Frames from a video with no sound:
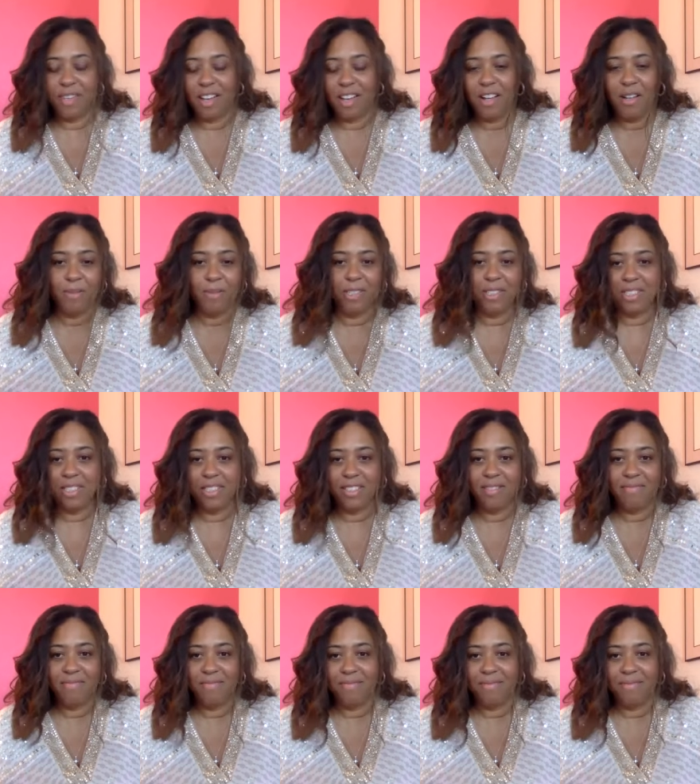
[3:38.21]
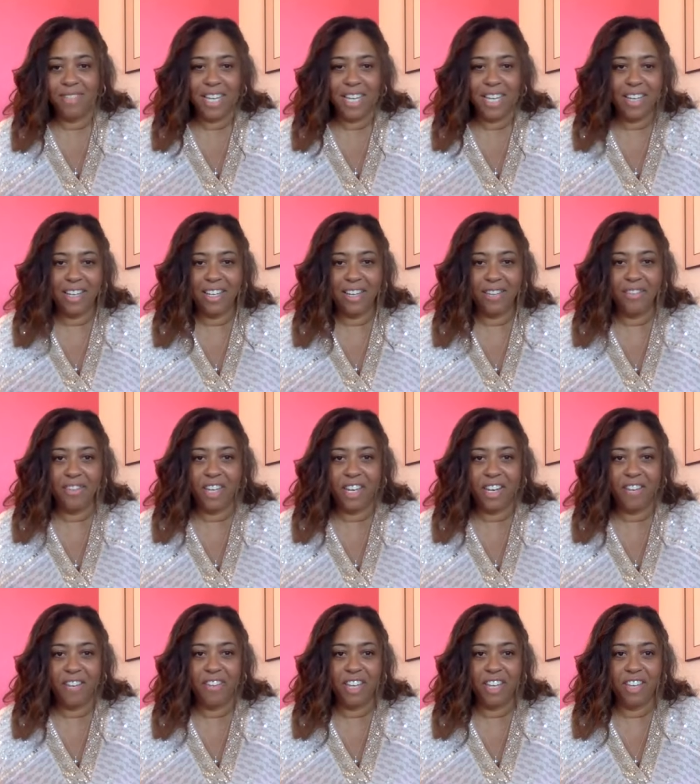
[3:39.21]
almost daily, if not
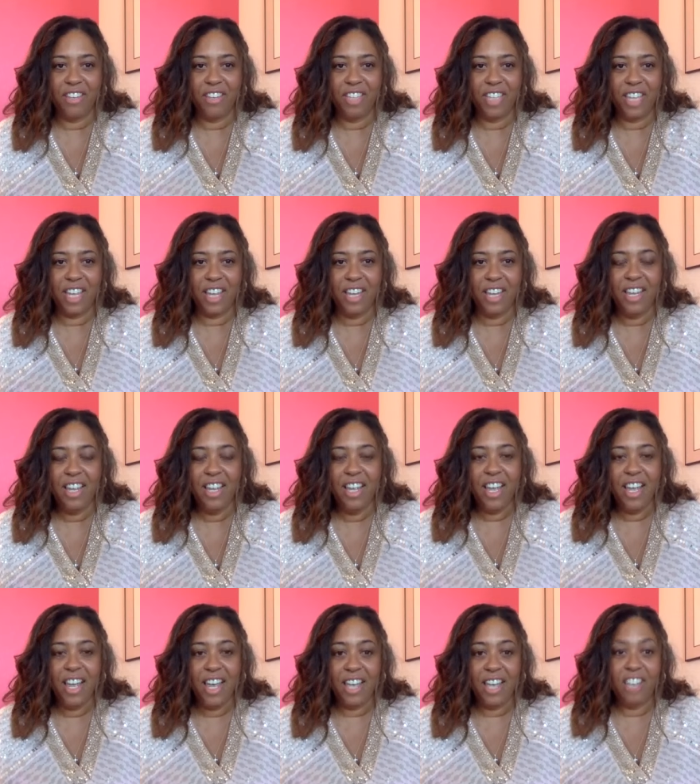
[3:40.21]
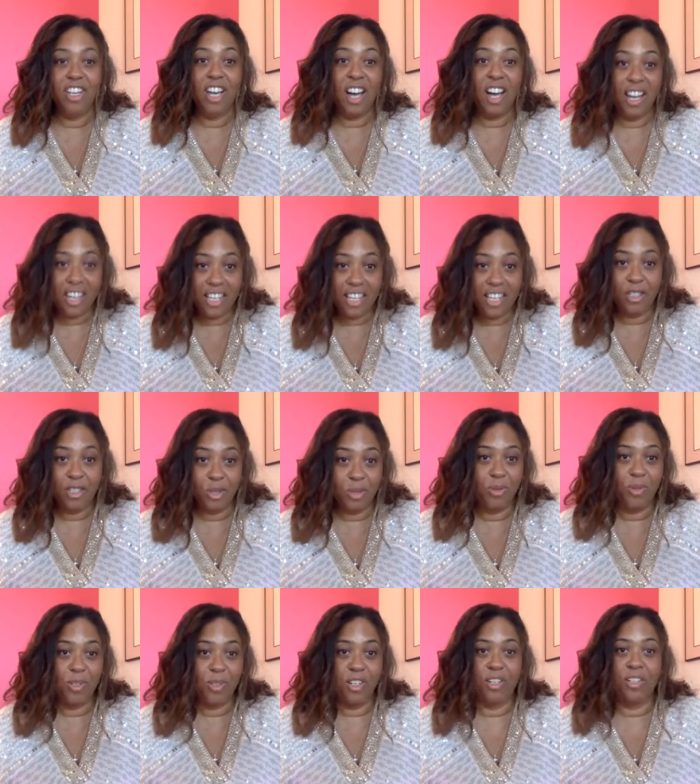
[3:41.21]
every other day and talking
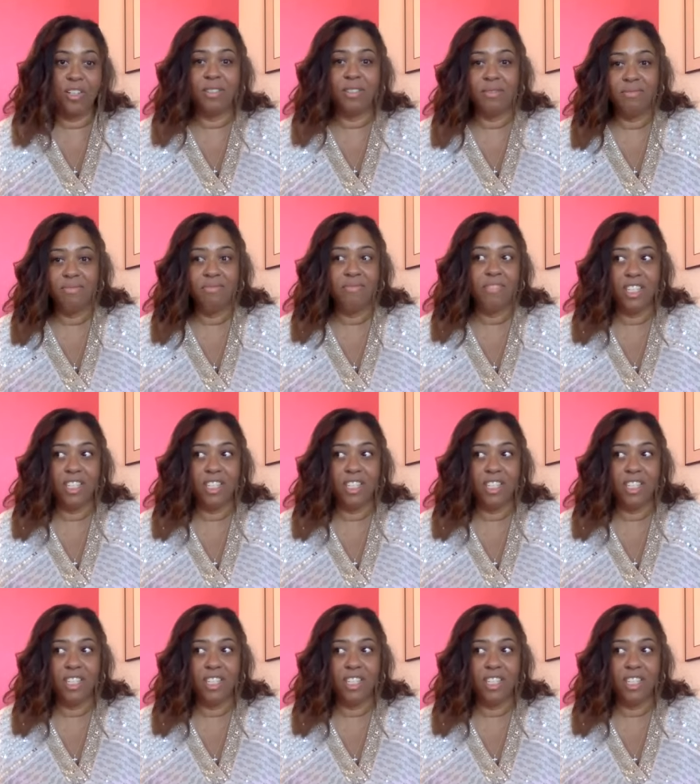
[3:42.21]
to her,